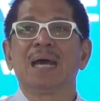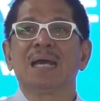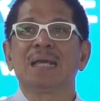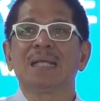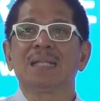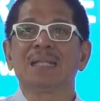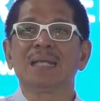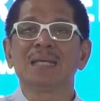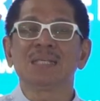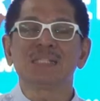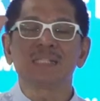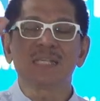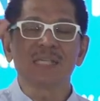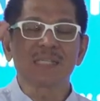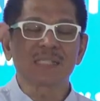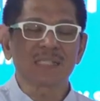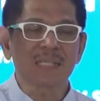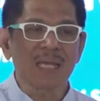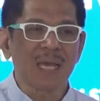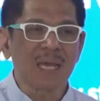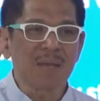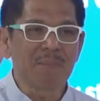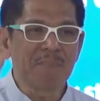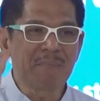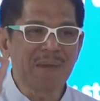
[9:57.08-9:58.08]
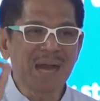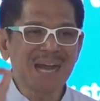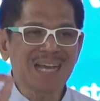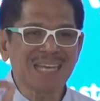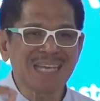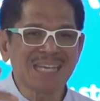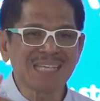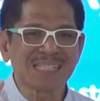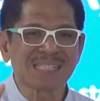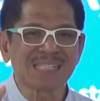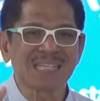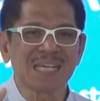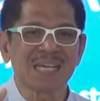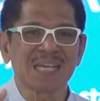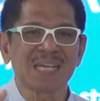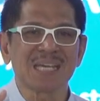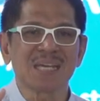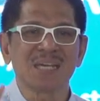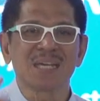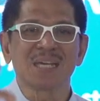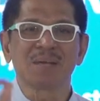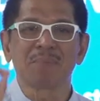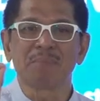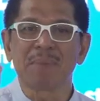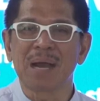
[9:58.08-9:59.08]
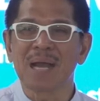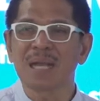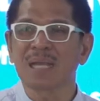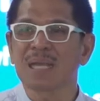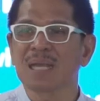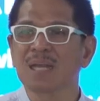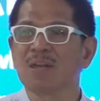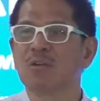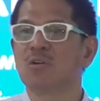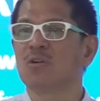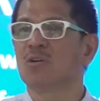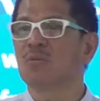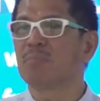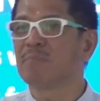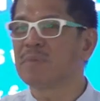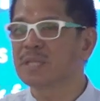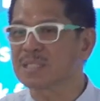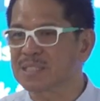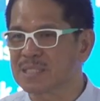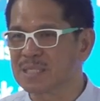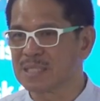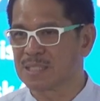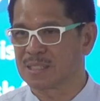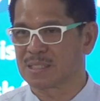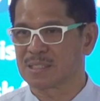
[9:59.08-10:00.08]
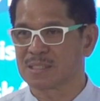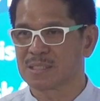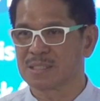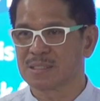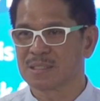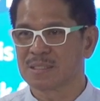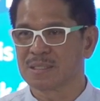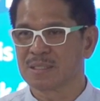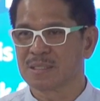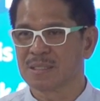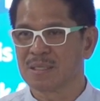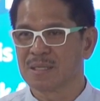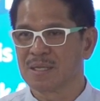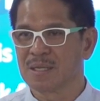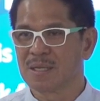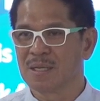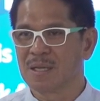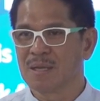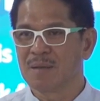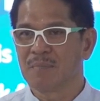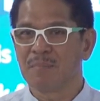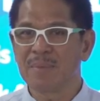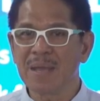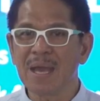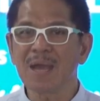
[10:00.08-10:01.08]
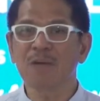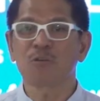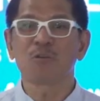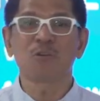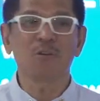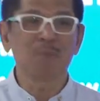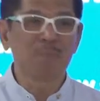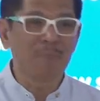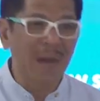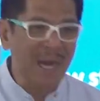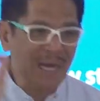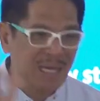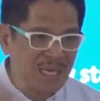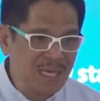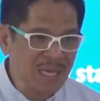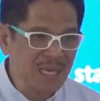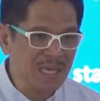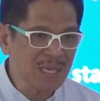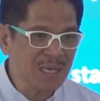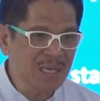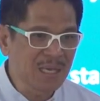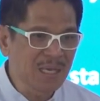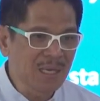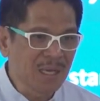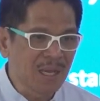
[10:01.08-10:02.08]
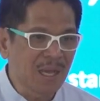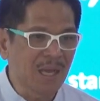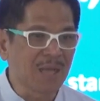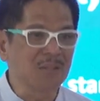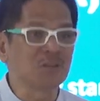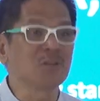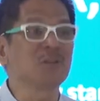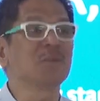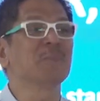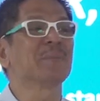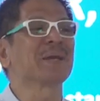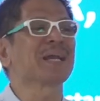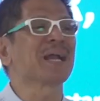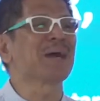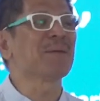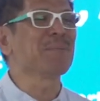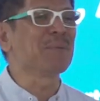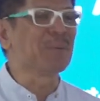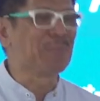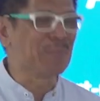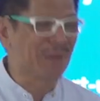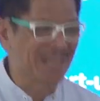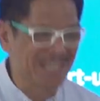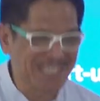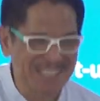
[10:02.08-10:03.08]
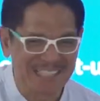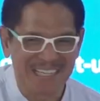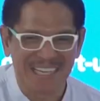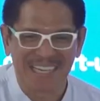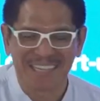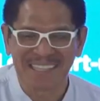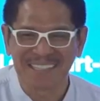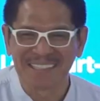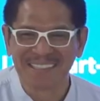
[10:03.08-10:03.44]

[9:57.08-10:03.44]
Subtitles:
this is a monkey see, monkey do business. Be a good monkey, and you'll become a manager.